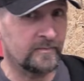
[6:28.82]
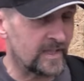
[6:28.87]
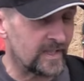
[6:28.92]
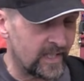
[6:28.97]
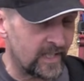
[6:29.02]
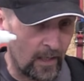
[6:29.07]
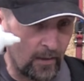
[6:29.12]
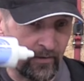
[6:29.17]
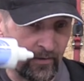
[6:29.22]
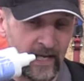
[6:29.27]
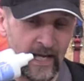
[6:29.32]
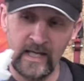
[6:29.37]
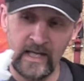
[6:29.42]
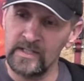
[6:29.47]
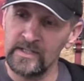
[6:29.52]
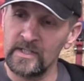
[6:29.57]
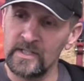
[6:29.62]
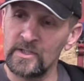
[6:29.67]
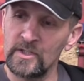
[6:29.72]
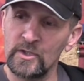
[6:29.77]
Just irrigate,
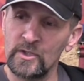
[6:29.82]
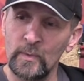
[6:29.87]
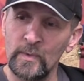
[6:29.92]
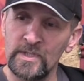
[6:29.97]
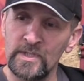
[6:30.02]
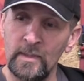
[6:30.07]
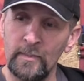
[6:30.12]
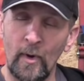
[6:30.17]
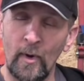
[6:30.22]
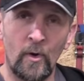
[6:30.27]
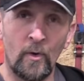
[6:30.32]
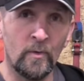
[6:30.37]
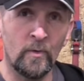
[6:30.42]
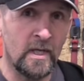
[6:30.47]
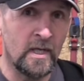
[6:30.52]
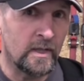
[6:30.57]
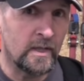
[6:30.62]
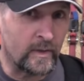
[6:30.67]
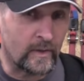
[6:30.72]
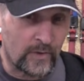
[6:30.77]
because it's a squishy bottle.
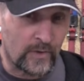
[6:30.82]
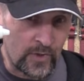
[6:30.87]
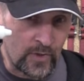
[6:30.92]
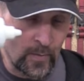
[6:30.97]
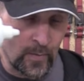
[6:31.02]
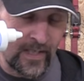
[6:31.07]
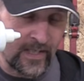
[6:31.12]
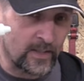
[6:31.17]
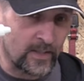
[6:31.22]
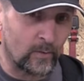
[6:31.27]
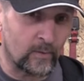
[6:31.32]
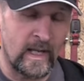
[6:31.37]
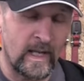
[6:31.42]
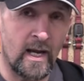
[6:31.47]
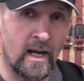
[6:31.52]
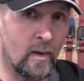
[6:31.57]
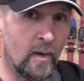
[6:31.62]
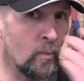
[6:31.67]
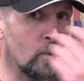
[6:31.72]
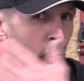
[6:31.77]
You can squeeze it all
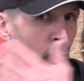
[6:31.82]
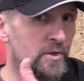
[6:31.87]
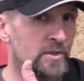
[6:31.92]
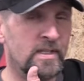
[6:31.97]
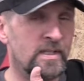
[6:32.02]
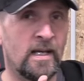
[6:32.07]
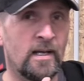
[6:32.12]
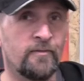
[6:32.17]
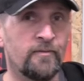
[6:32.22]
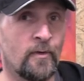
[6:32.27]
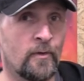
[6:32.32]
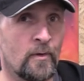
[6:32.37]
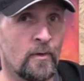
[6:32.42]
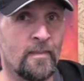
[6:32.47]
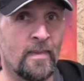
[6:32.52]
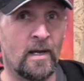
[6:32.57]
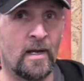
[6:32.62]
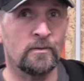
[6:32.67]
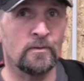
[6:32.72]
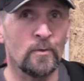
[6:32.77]
out and wash that foreign
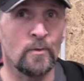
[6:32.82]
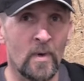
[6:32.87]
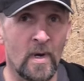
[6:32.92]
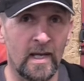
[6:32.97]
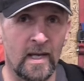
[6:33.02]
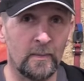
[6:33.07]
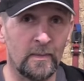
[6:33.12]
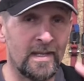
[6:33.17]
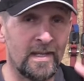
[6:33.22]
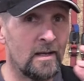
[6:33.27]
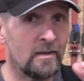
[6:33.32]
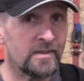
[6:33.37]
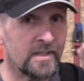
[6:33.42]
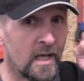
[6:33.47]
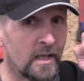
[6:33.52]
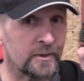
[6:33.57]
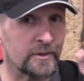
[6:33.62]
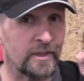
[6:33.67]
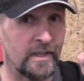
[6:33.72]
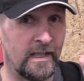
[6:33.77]
matter away without
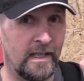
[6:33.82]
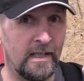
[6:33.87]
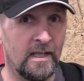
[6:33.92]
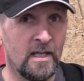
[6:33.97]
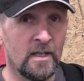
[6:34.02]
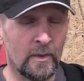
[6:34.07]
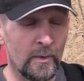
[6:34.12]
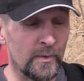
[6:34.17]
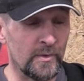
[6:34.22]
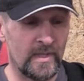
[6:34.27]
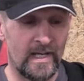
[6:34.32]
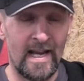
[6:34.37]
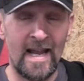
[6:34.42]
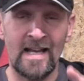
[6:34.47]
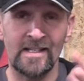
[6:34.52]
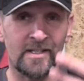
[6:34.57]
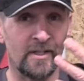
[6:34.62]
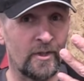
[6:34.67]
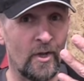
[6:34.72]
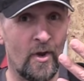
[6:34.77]
touching it. Of course, your
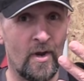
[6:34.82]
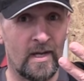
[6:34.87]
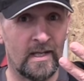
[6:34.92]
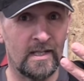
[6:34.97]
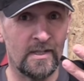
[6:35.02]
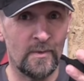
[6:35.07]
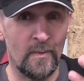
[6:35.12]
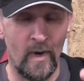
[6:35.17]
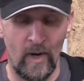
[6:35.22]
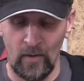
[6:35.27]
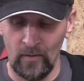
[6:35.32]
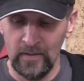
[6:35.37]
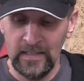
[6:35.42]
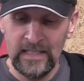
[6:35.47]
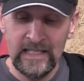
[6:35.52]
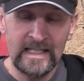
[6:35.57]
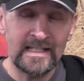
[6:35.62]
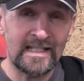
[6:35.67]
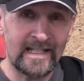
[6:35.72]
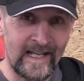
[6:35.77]
hands are dirty as well,
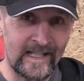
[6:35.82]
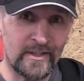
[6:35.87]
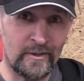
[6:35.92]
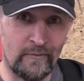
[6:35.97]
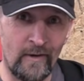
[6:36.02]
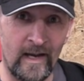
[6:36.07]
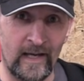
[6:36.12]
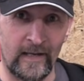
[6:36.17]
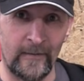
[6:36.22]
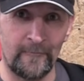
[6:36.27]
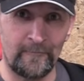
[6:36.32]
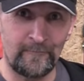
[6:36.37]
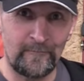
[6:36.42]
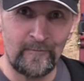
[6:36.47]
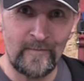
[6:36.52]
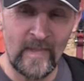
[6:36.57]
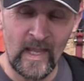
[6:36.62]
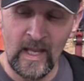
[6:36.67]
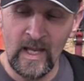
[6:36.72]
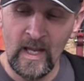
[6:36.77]
so that's great.
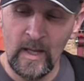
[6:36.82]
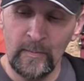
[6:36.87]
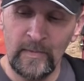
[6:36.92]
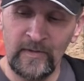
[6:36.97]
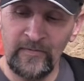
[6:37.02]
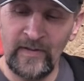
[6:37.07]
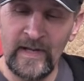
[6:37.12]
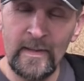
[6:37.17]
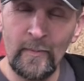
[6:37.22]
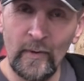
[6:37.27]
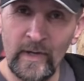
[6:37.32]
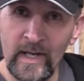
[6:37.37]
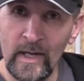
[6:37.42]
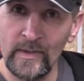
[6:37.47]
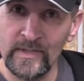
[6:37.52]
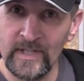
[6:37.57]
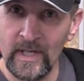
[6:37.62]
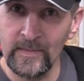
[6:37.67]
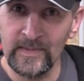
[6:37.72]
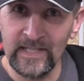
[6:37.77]
But if anybody
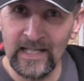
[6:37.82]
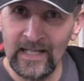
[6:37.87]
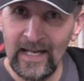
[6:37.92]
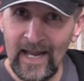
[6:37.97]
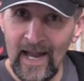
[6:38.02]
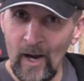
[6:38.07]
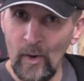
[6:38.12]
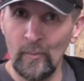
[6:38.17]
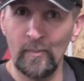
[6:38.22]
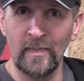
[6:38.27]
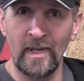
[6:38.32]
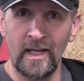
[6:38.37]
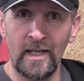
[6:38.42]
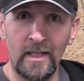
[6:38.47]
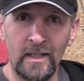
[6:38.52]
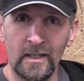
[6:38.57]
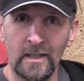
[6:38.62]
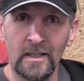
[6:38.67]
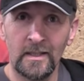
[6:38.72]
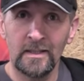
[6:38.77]
else comes here to help
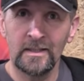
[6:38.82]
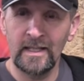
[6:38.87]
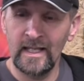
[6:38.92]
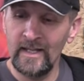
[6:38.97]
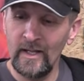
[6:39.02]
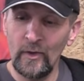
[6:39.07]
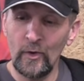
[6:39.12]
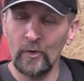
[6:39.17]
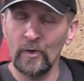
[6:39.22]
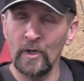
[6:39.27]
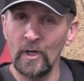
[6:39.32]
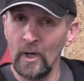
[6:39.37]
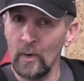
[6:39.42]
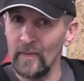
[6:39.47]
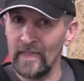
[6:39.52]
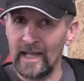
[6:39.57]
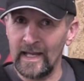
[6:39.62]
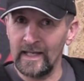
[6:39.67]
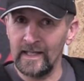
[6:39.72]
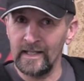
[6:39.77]
me, then they're not going to know
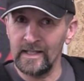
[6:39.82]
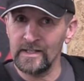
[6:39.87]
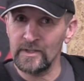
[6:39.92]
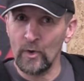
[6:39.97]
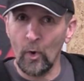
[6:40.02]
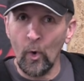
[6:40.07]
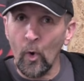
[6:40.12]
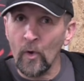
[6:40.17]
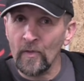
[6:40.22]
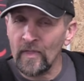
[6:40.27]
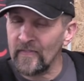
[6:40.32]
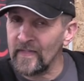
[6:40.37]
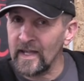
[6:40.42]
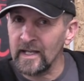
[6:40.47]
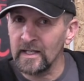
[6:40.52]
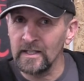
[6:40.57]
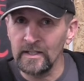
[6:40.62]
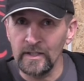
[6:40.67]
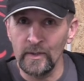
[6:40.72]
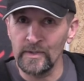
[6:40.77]
what that is, or that they
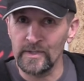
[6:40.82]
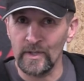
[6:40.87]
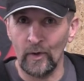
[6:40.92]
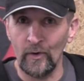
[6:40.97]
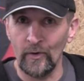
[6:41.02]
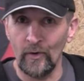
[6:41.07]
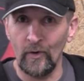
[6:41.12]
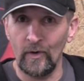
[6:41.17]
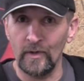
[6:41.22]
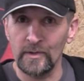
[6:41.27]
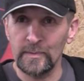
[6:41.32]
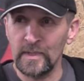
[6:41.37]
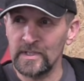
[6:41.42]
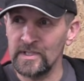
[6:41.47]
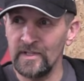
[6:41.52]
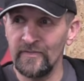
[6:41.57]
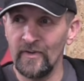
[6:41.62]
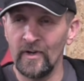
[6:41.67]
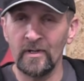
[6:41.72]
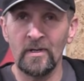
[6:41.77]
can use it or not,
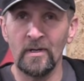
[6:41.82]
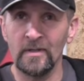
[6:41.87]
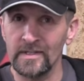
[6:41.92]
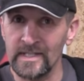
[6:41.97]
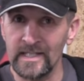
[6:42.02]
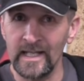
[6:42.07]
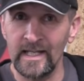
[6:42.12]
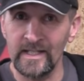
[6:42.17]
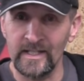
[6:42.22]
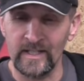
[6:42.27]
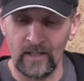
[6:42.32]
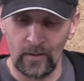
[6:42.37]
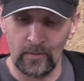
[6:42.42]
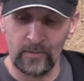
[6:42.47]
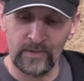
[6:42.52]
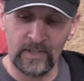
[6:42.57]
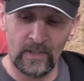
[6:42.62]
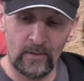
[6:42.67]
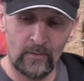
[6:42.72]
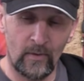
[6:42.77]
especially if I can't say so.
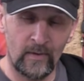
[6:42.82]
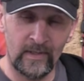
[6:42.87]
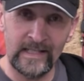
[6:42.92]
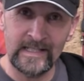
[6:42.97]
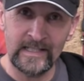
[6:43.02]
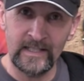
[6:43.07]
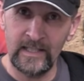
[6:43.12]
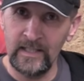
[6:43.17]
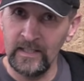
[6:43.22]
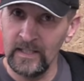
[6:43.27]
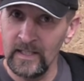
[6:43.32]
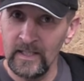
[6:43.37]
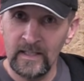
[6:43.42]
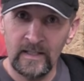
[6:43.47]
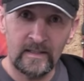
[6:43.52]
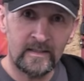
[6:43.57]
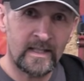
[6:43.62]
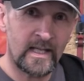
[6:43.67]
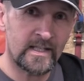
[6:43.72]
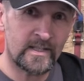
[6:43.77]
So honestly,
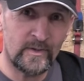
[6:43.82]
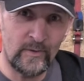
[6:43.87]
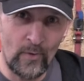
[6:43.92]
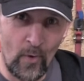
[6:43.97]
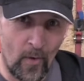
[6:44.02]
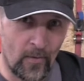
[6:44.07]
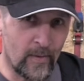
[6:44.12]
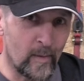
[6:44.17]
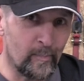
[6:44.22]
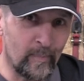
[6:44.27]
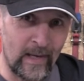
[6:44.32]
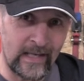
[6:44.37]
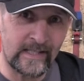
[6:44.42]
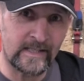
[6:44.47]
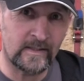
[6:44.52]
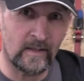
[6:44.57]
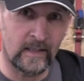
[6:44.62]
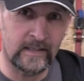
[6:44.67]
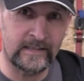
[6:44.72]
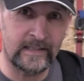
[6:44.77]
that's not the
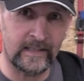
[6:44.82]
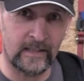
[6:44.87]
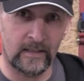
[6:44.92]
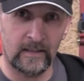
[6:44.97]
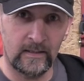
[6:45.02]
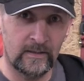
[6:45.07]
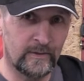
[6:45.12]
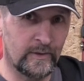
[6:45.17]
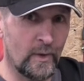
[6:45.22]
best idea.